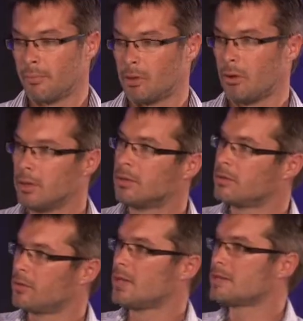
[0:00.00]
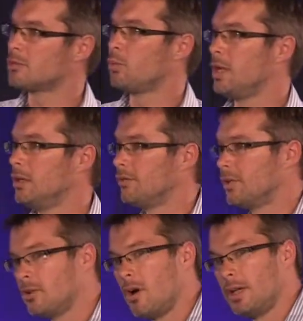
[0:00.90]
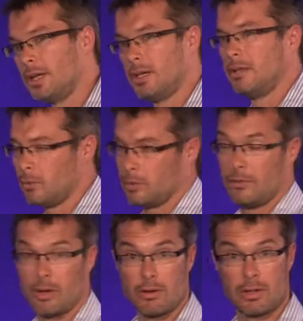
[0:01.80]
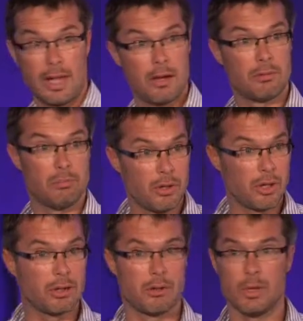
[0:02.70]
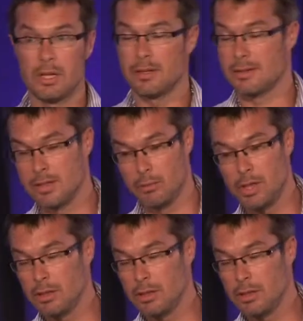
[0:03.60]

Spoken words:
Right? So this is where, if you're dialing in or you've got cloud computing, like as I said,